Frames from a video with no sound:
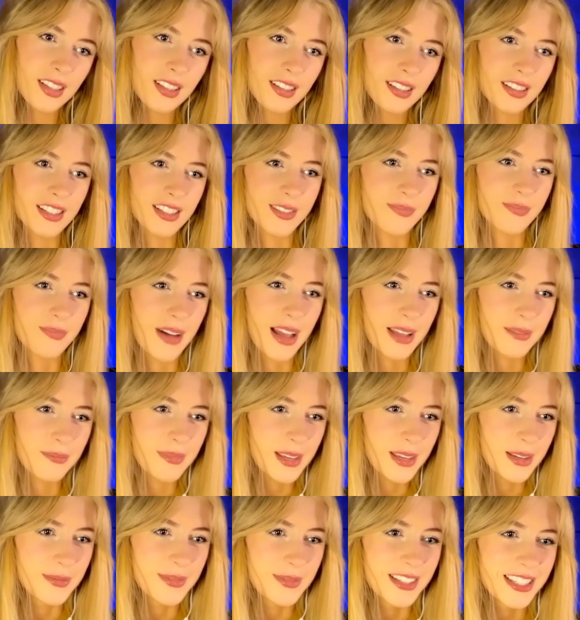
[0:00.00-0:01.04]
This might be
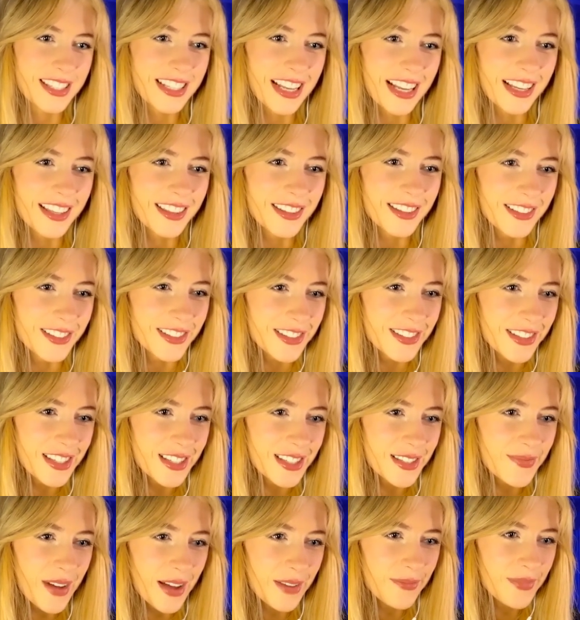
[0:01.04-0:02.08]
a mistake though, so
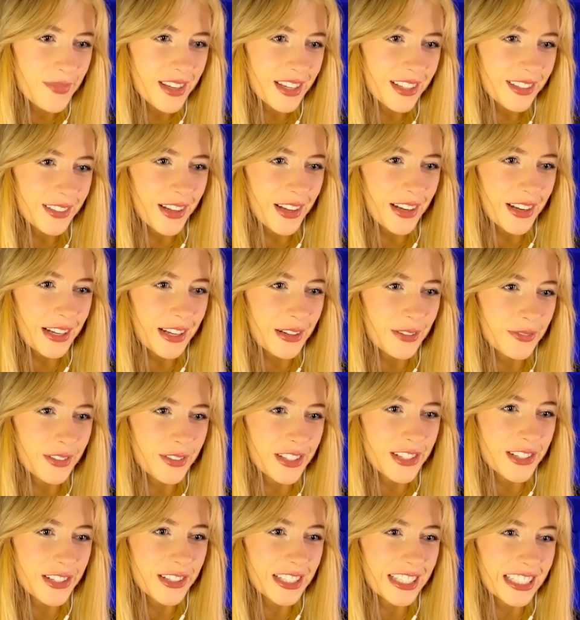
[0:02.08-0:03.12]
this might be a learning
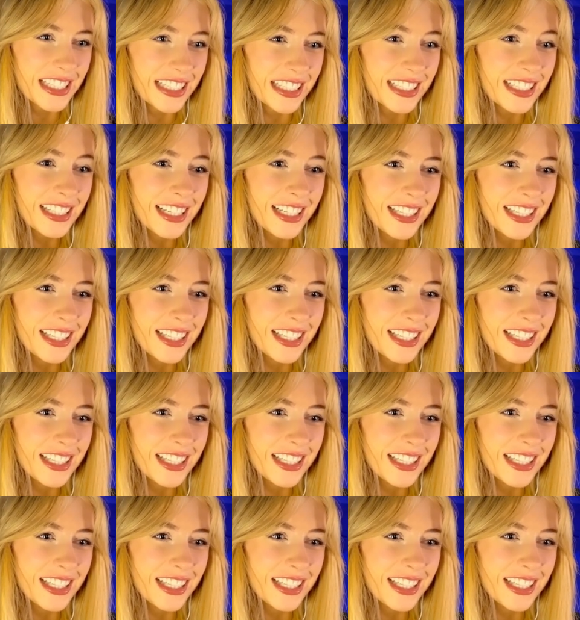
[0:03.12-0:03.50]
opportunity.